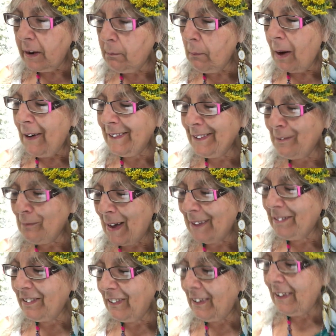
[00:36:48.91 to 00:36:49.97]
mind,
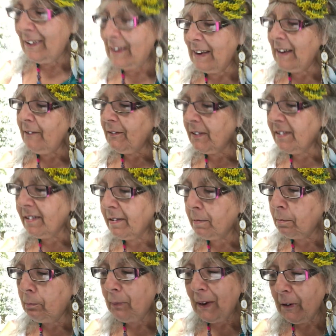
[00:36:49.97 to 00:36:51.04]
matter, and even
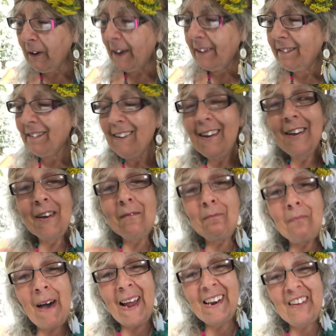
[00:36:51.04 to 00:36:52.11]
spirit
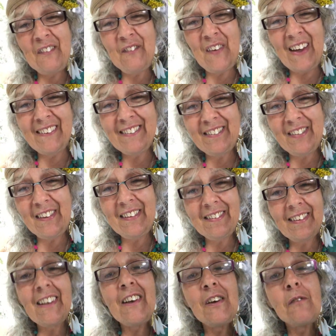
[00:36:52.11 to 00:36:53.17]
manifest this
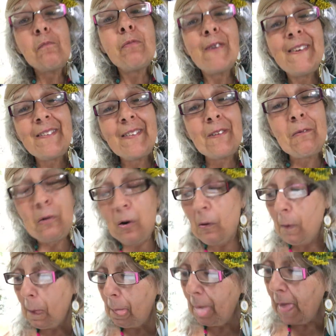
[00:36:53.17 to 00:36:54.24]
principle.
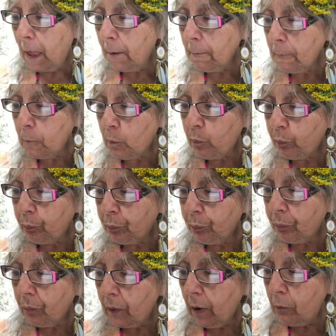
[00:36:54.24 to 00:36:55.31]

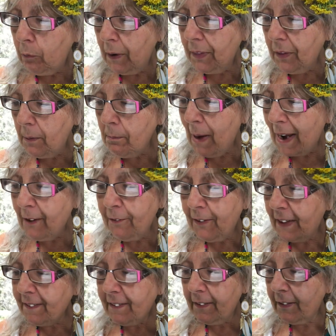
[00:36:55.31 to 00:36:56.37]
Rhythm
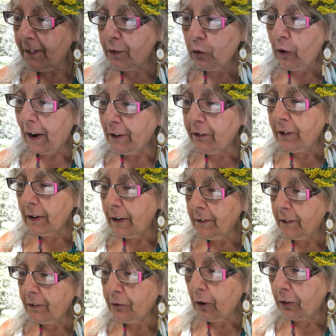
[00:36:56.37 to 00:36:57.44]
manifests in this creation and
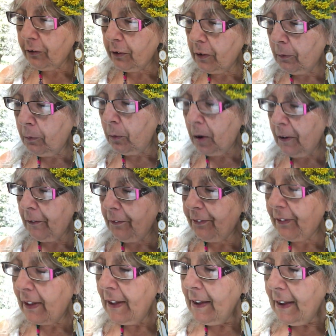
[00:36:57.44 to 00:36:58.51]
destruction of worlds,
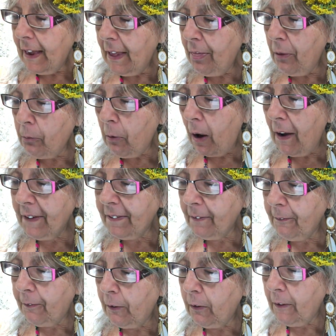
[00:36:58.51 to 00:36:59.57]
in the rise
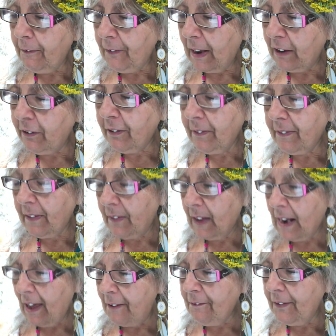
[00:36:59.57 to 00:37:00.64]
and fall of nations, in the
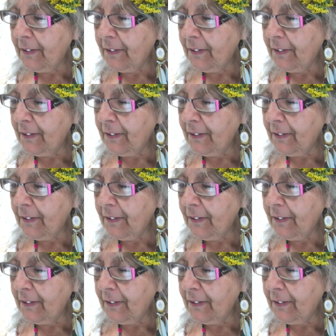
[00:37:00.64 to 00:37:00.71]
life